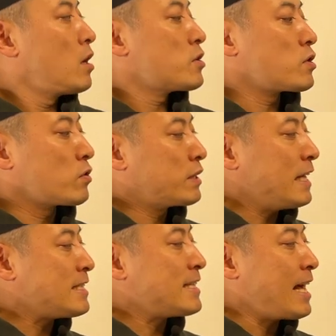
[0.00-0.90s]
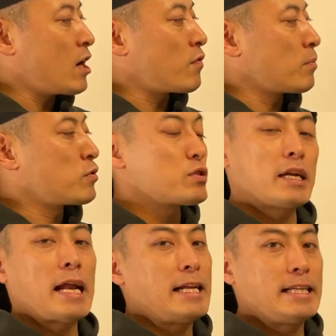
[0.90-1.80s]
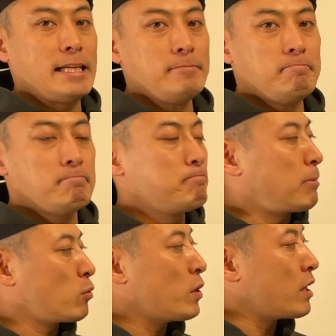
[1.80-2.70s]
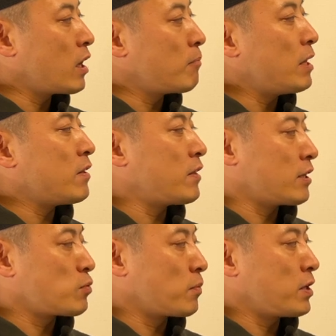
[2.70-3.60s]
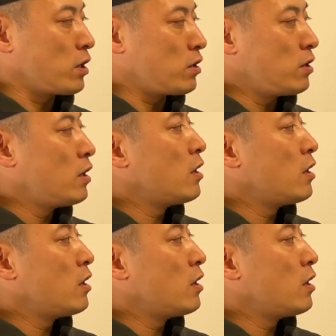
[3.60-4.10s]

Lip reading: So this data from 2019, but we can learn many things from here.